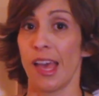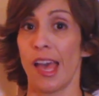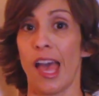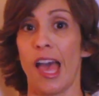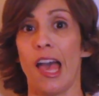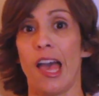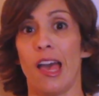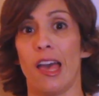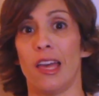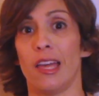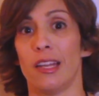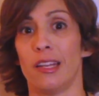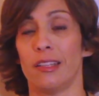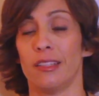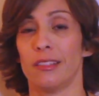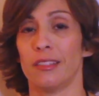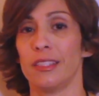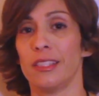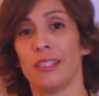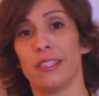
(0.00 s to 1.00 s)
And
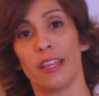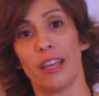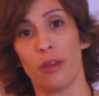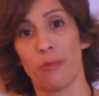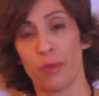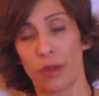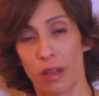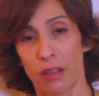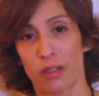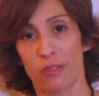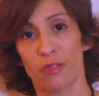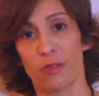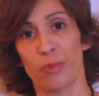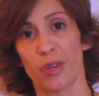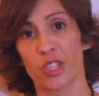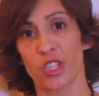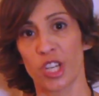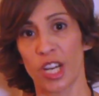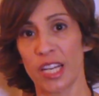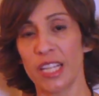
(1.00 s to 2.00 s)
he gave me all the
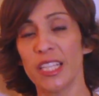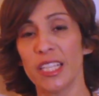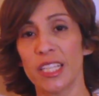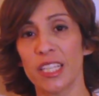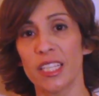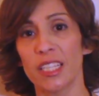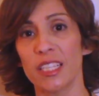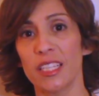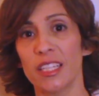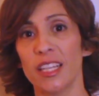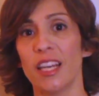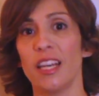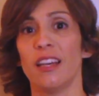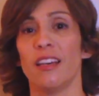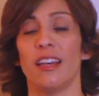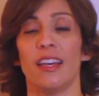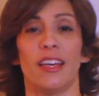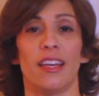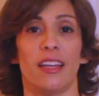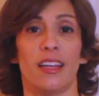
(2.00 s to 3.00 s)
information I needed,
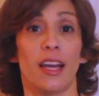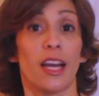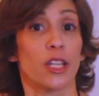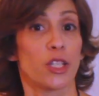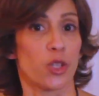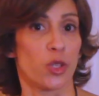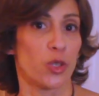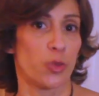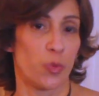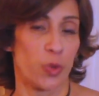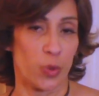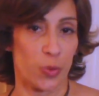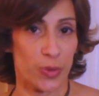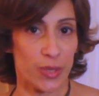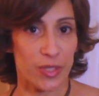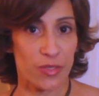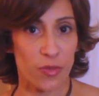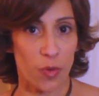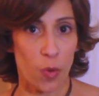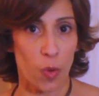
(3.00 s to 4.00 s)
and I told him what it
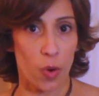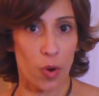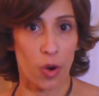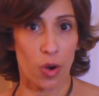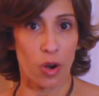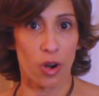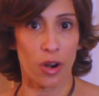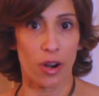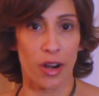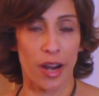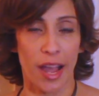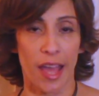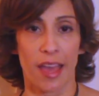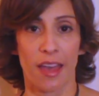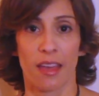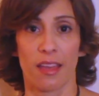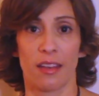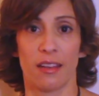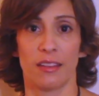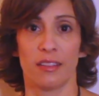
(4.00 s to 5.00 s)
was for,
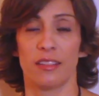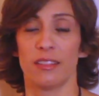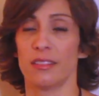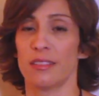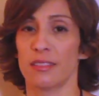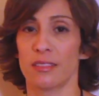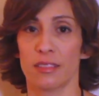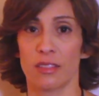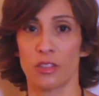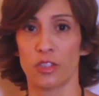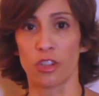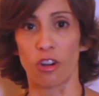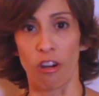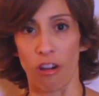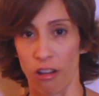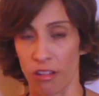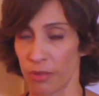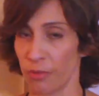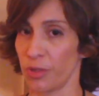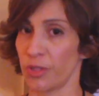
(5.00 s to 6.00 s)
and he's a
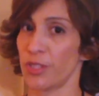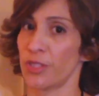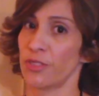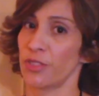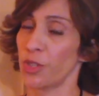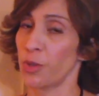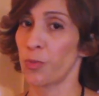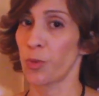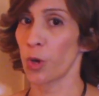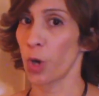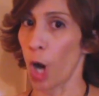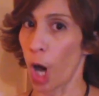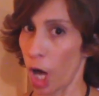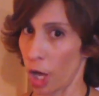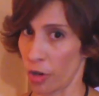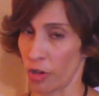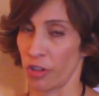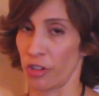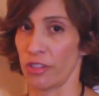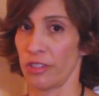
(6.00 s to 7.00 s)
doll. He was super
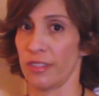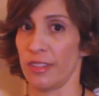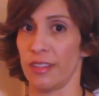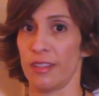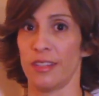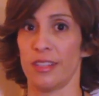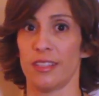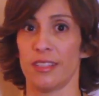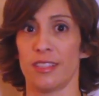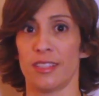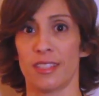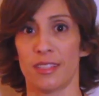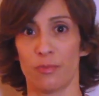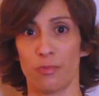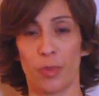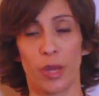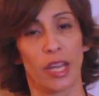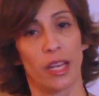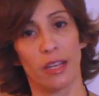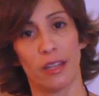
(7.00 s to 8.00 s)
honored that his
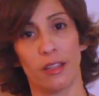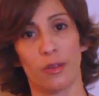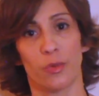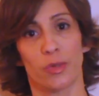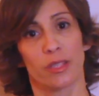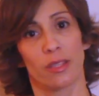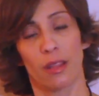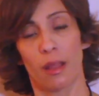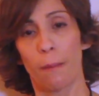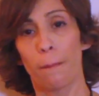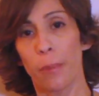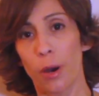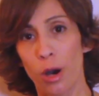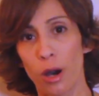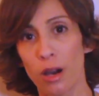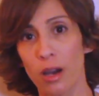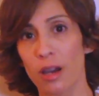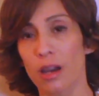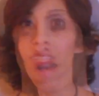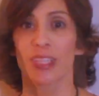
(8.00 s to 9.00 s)
painting was in the
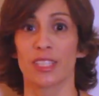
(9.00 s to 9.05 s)
book.